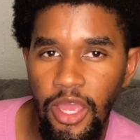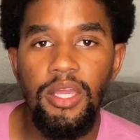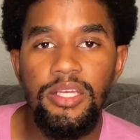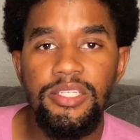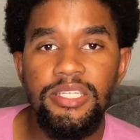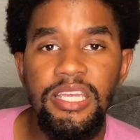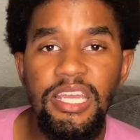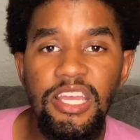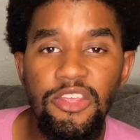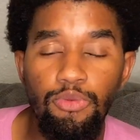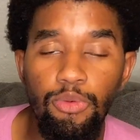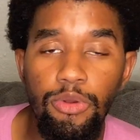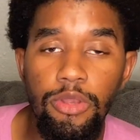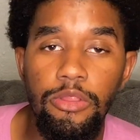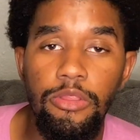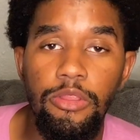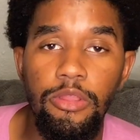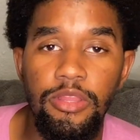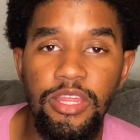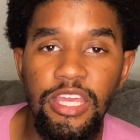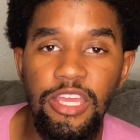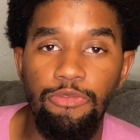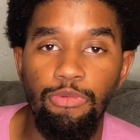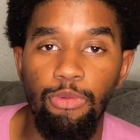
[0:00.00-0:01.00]
She is one of the
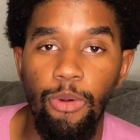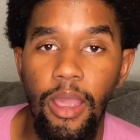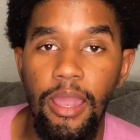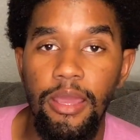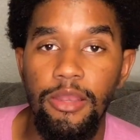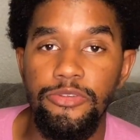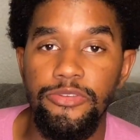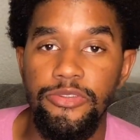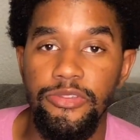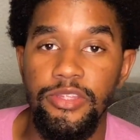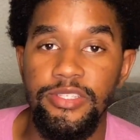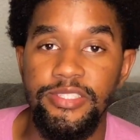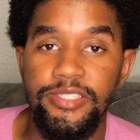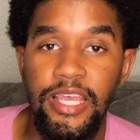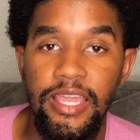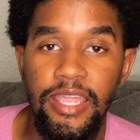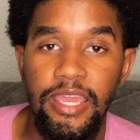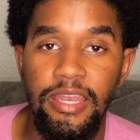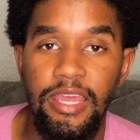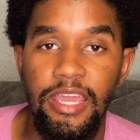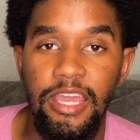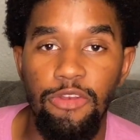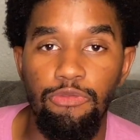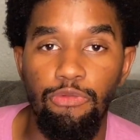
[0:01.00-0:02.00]
lead writers and the
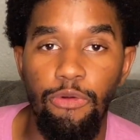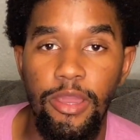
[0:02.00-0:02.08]
secondhand